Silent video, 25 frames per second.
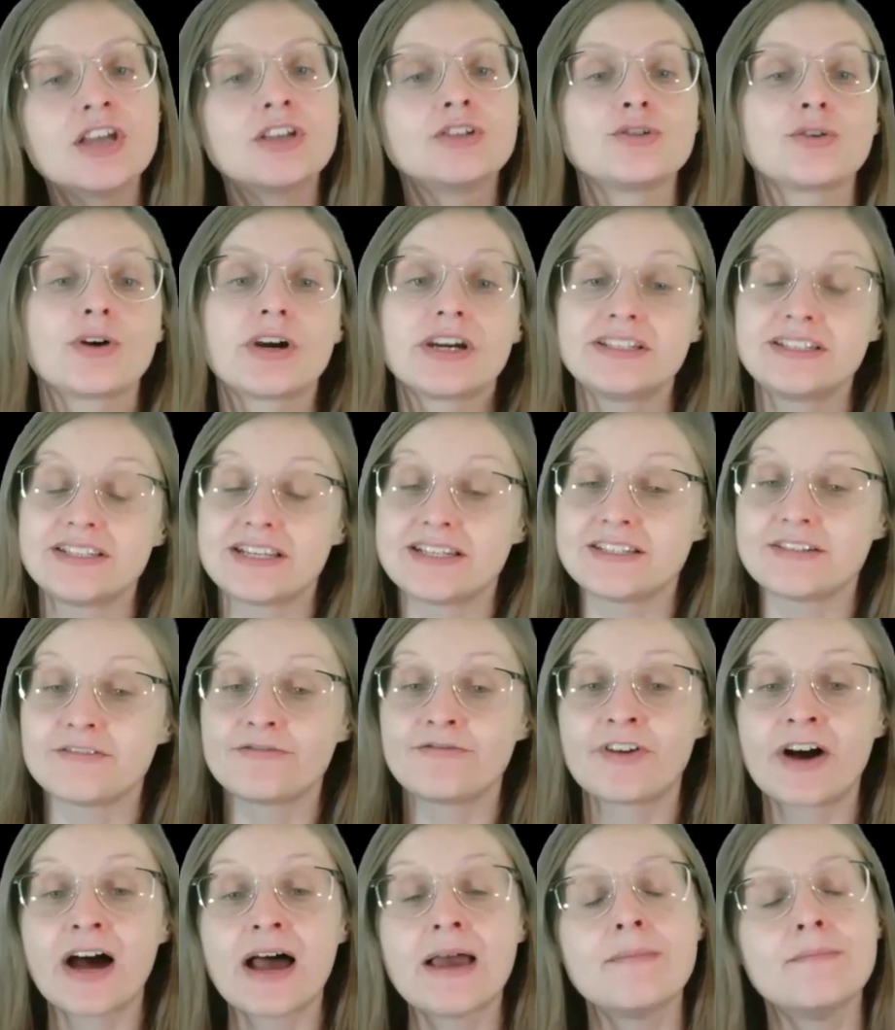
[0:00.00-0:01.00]
to
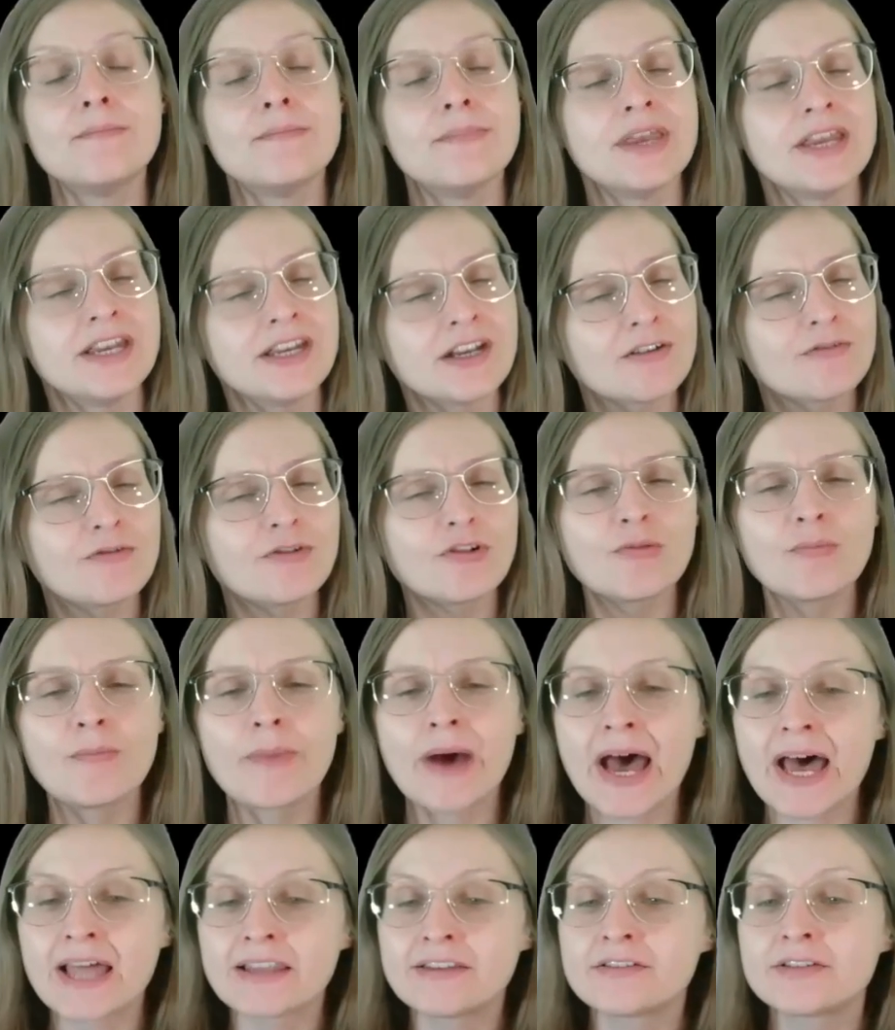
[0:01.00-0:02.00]
identify meaningful
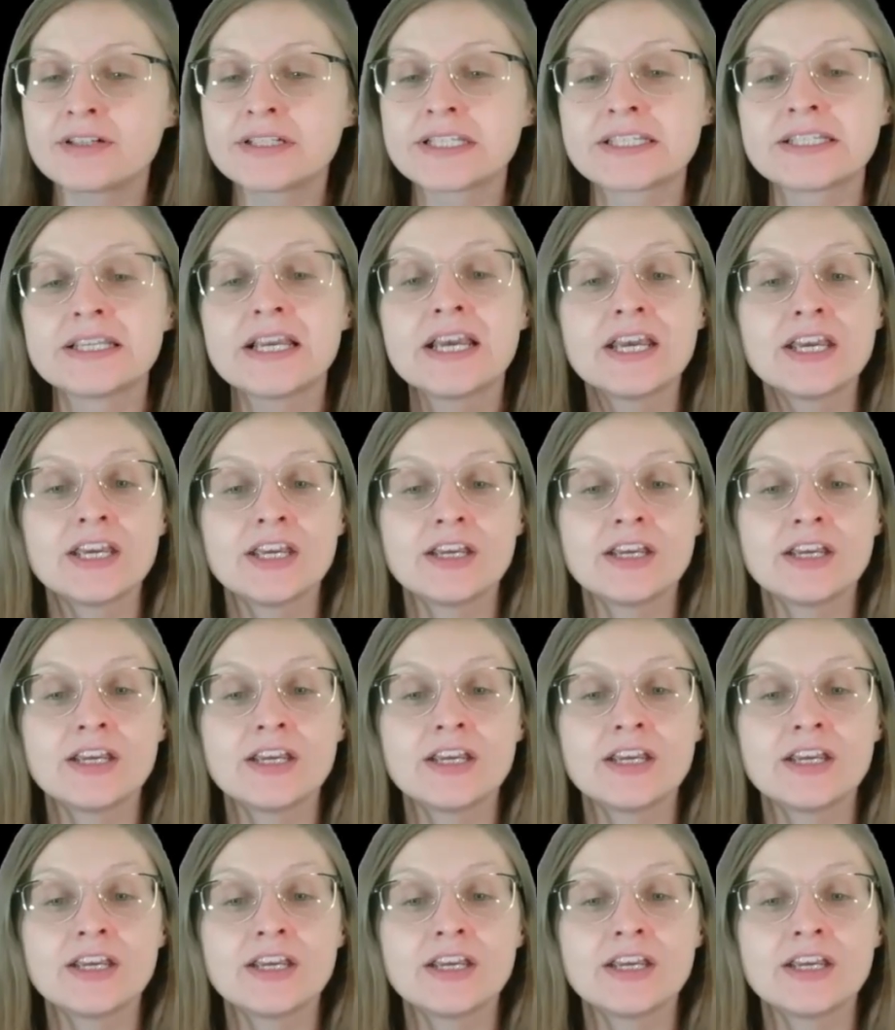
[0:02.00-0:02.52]
patterns